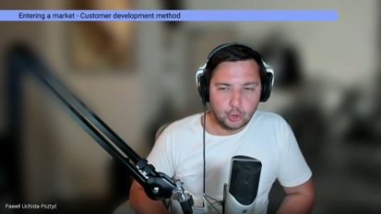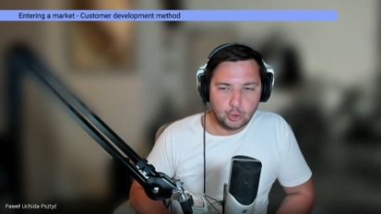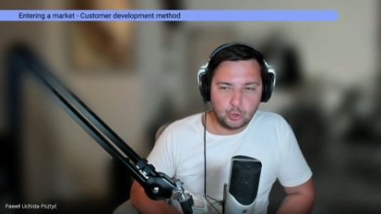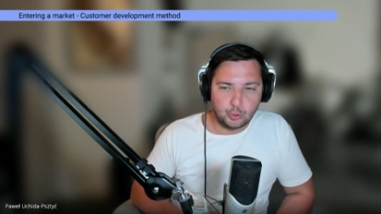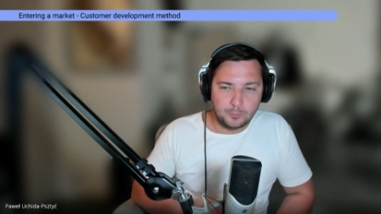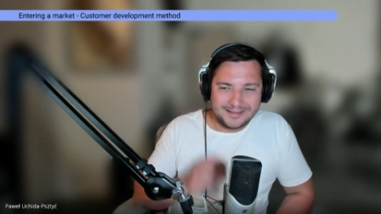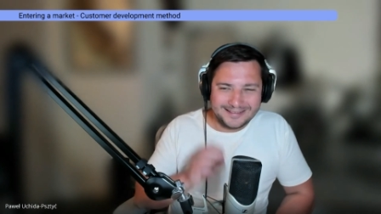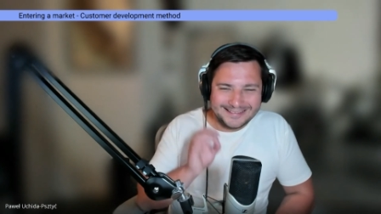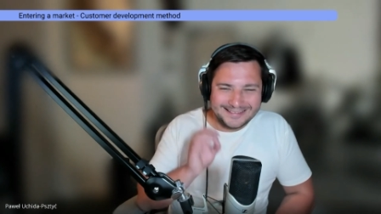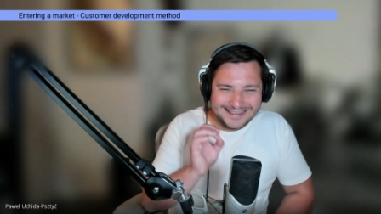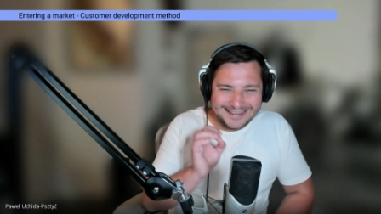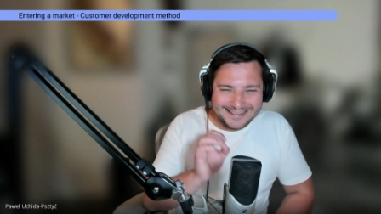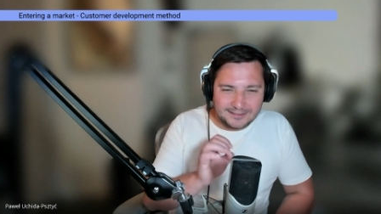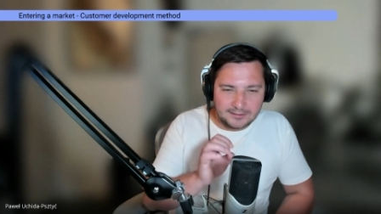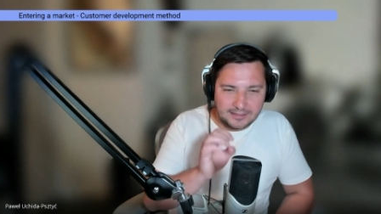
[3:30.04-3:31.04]
to
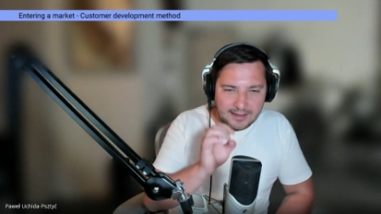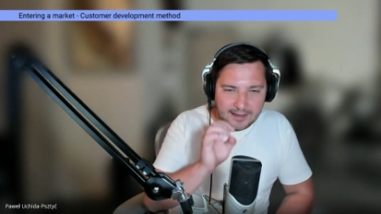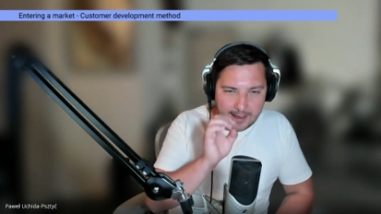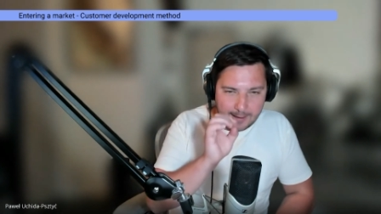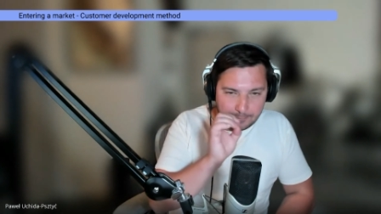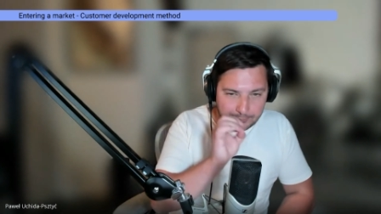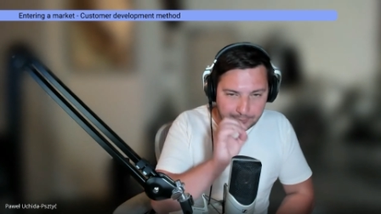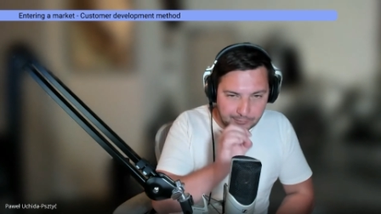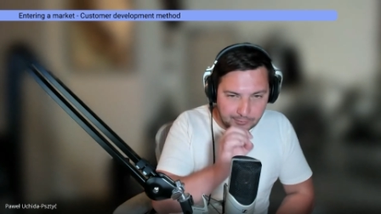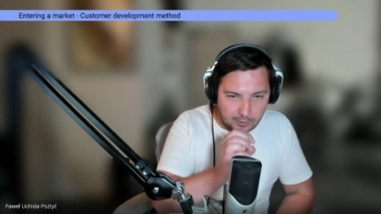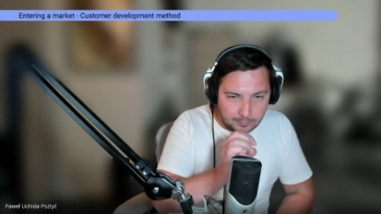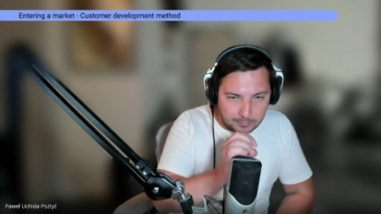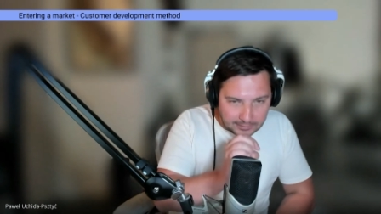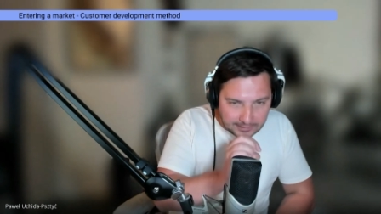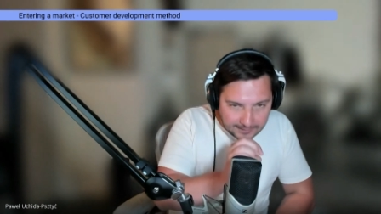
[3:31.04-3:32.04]
mitigate a
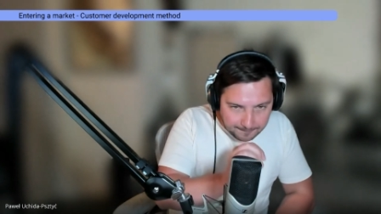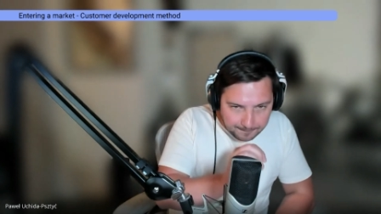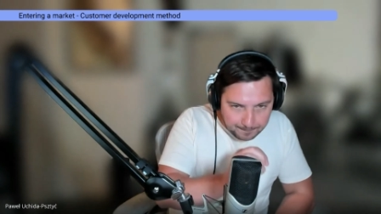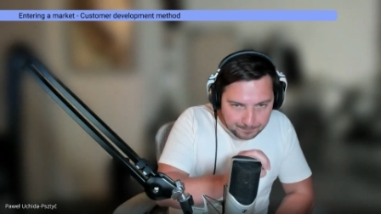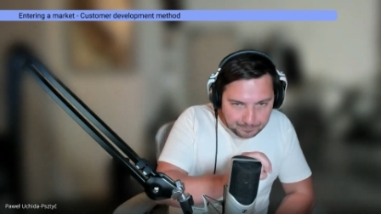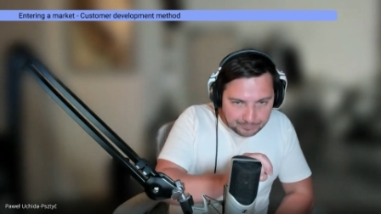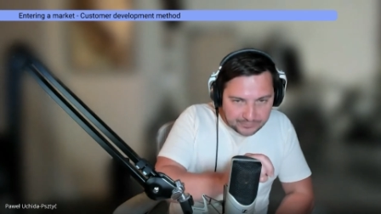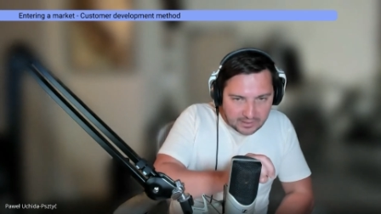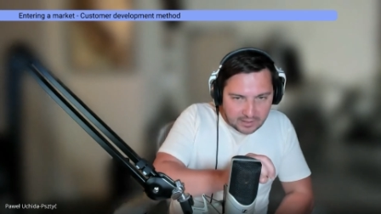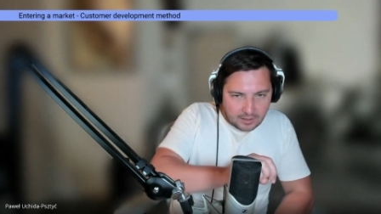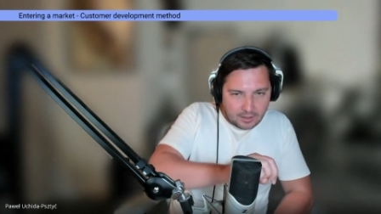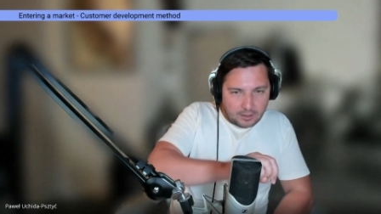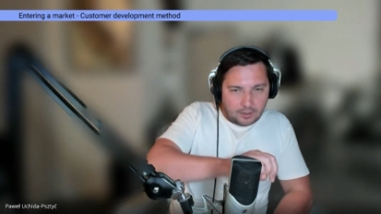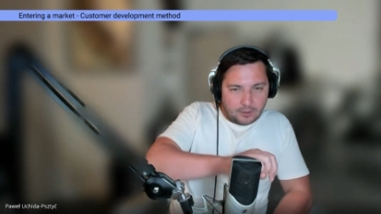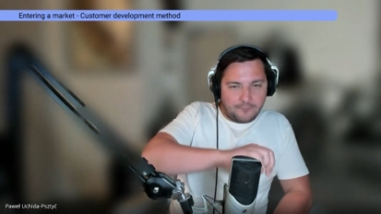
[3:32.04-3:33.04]
problem
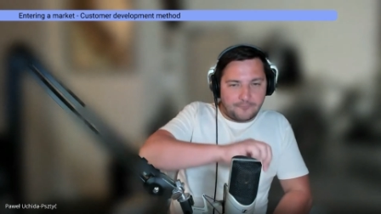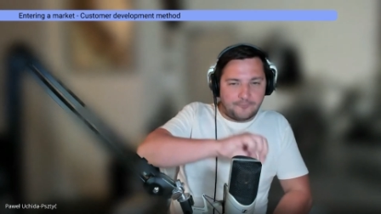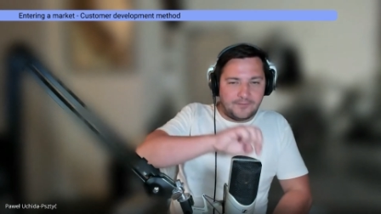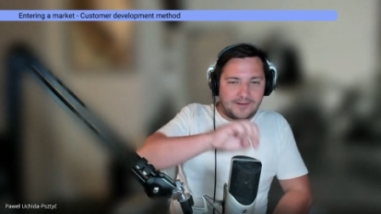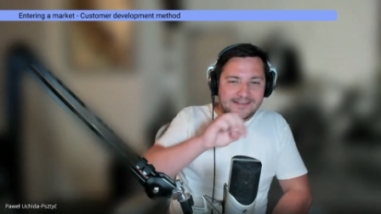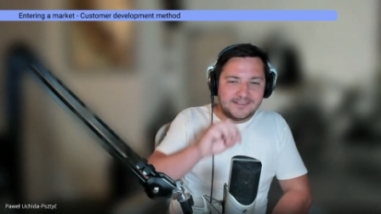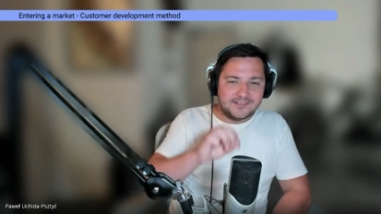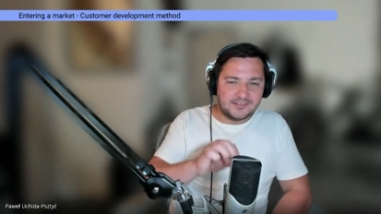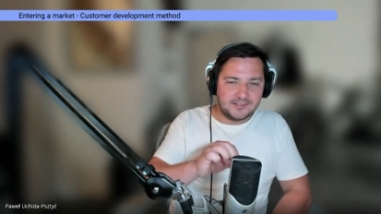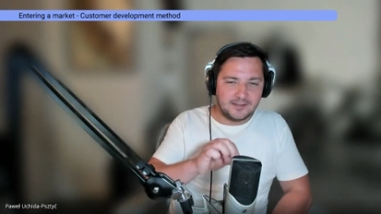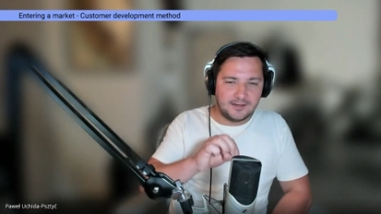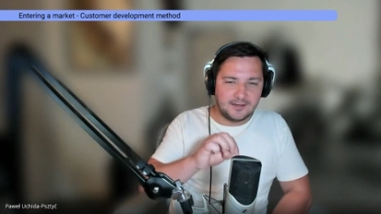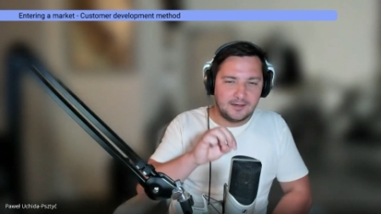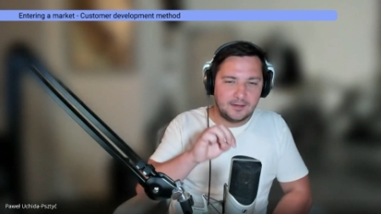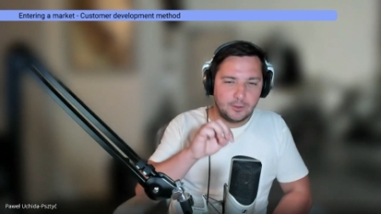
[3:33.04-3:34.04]
of
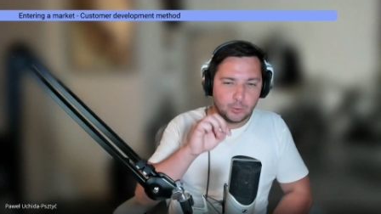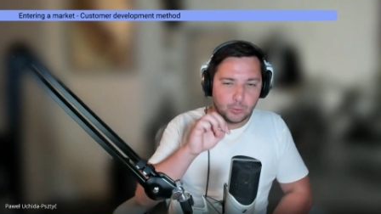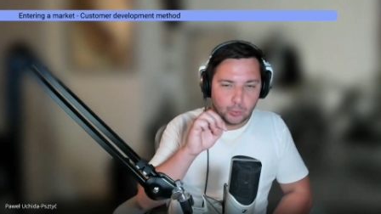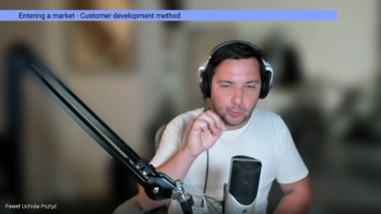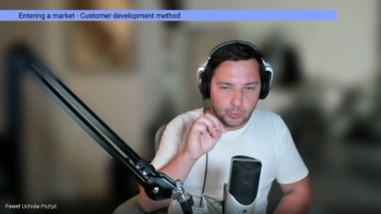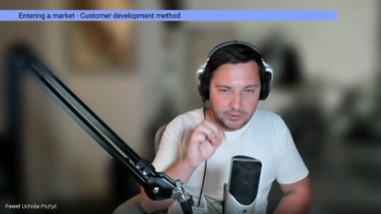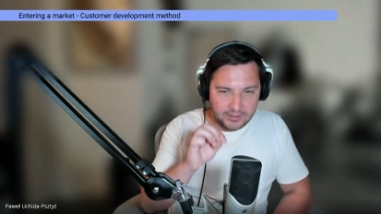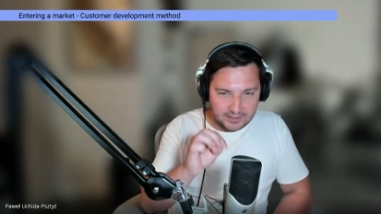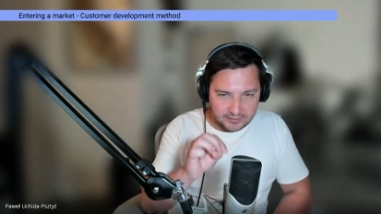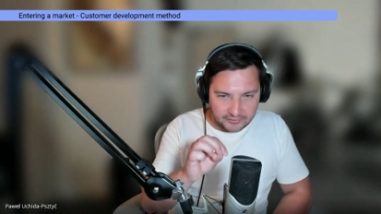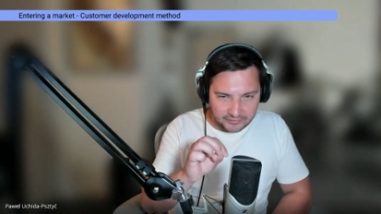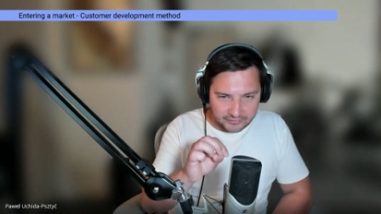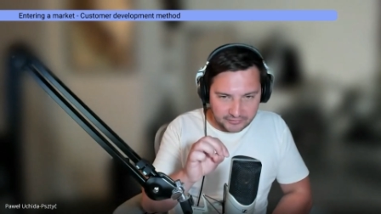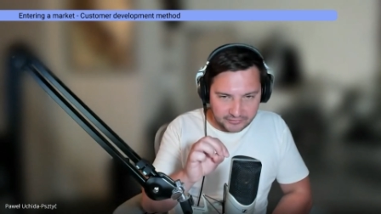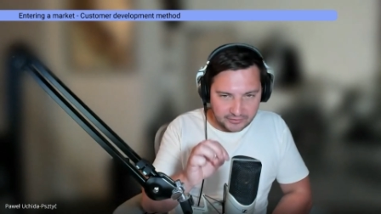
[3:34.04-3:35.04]
facing
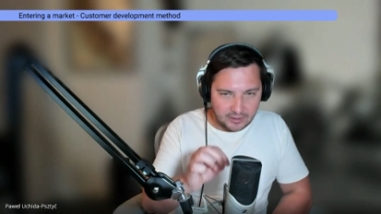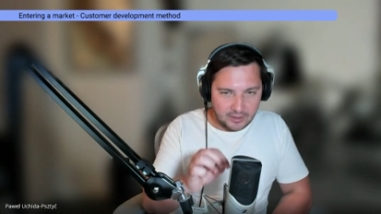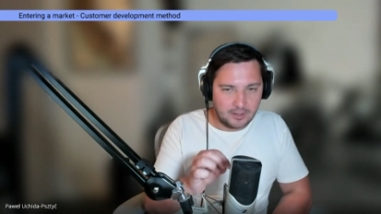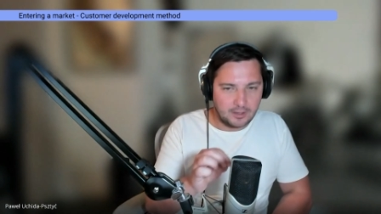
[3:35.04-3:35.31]
risks